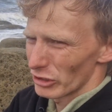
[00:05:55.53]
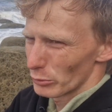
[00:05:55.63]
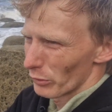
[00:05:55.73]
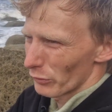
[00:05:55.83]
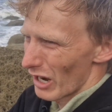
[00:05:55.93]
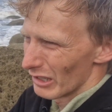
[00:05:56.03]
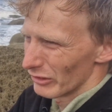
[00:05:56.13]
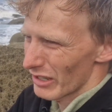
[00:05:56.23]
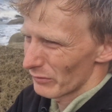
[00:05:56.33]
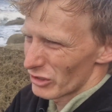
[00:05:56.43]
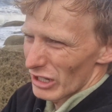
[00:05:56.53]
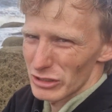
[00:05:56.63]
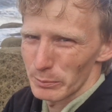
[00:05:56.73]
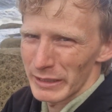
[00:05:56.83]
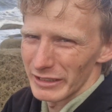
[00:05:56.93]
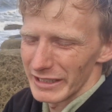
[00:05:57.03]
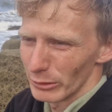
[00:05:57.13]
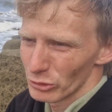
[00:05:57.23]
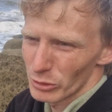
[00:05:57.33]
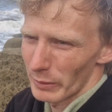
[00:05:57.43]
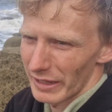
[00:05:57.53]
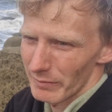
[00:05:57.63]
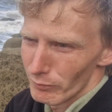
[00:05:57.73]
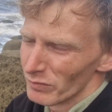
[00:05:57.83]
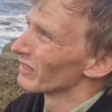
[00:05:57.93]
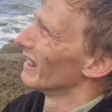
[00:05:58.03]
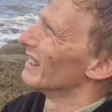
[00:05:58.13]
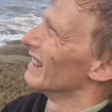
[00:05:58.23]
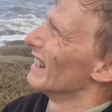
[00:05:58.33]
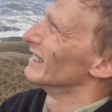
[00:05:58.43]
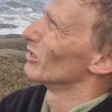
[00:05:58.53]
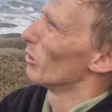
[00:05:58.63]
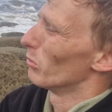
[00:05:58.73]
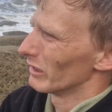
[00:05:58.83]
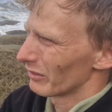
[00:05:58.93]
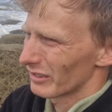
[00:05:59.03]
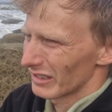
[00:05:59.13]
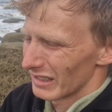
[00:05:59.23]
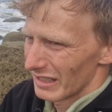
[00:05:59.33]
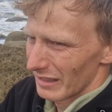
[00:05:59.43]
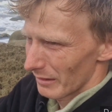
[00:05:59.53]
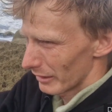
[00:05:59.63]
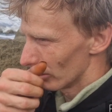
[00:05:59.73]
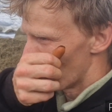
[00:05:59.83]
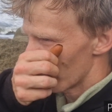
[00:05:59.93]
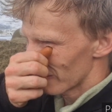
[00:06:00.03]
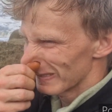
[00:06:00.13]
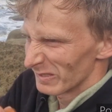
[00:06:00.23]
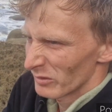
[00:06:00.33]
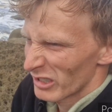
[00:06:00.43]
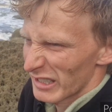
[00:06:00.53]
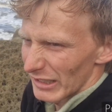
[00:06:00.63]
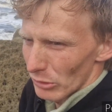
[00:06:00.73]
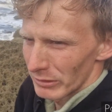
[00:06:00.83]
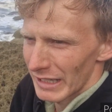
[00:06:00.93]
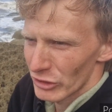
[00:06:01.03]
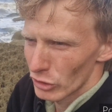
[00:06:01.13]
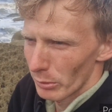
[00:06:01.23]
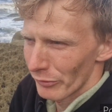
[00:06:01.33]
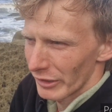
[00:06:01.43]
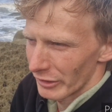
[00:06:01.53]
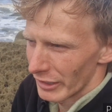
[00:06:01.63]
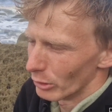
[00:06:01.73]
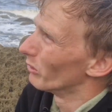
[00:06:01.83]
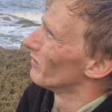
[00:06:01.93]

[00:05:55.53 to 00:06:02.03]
in the rough ground, there's every chance of picking eels up here, and you don't want to, you know, get into a nice double figure eel